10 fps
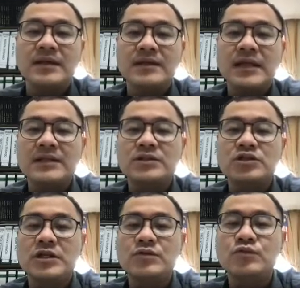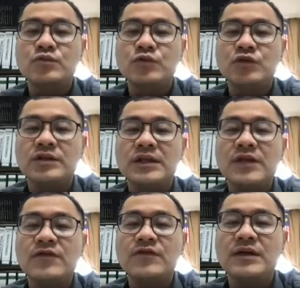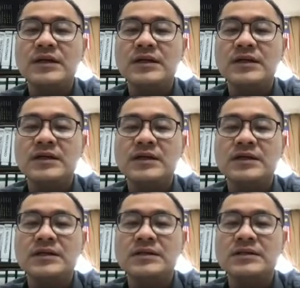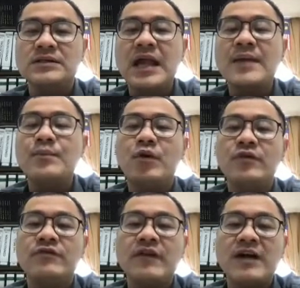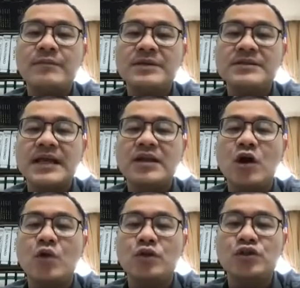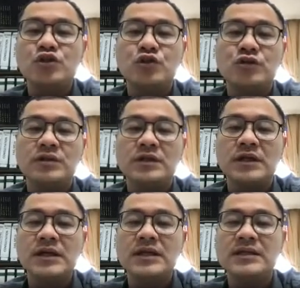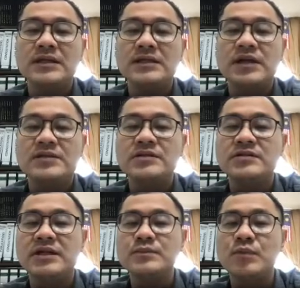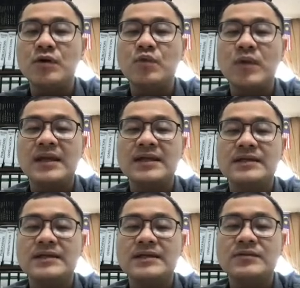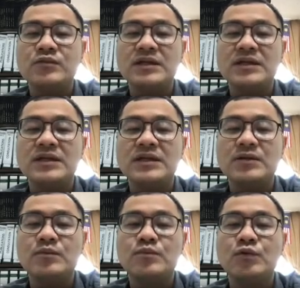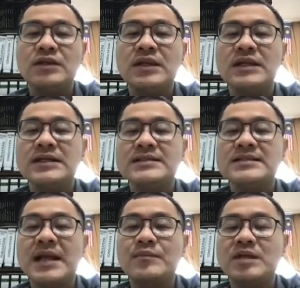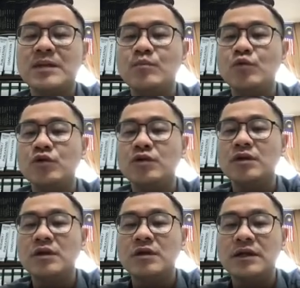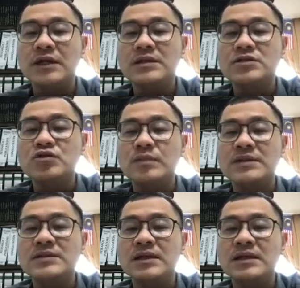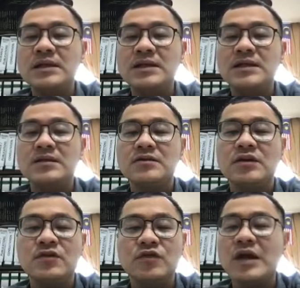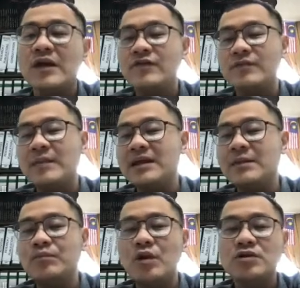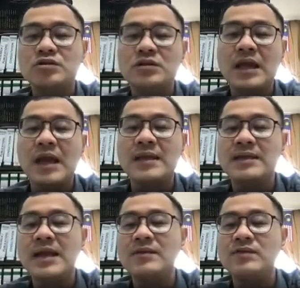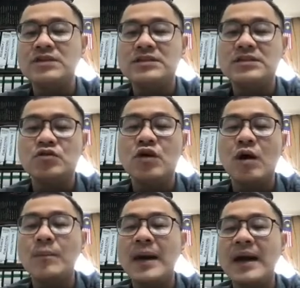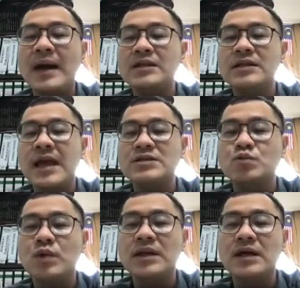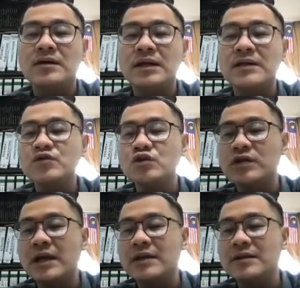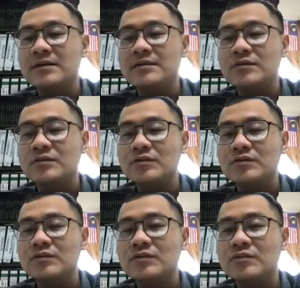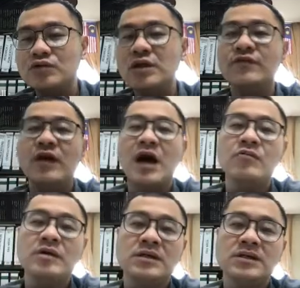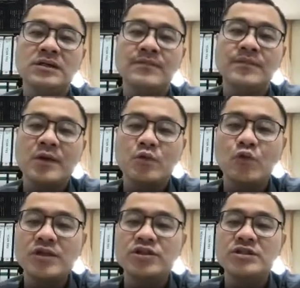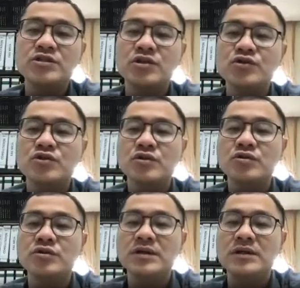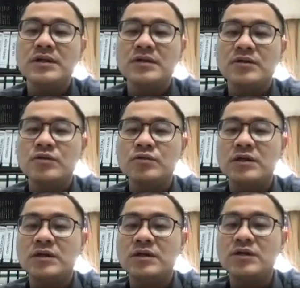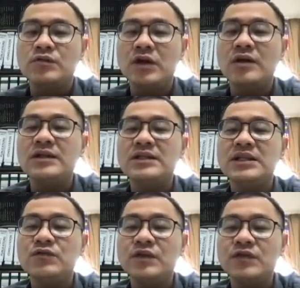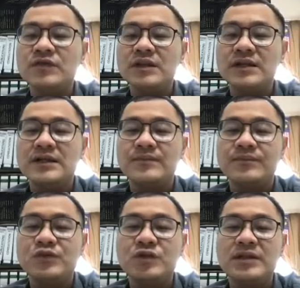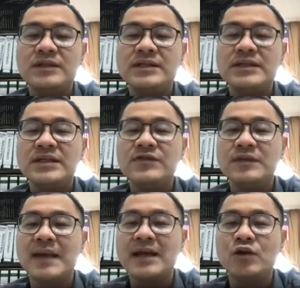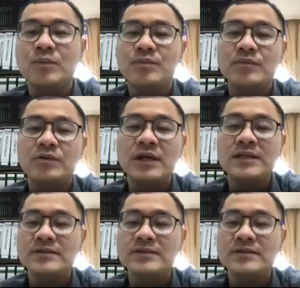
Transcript: That would give a 9.5% overshoot, okay, in the transient response when we put in a step input, okay. So basically, if you have many blocks, at the end we still combine it as one lah, okay. So, and most of our questions also we only deal with the unity feedback loop, right,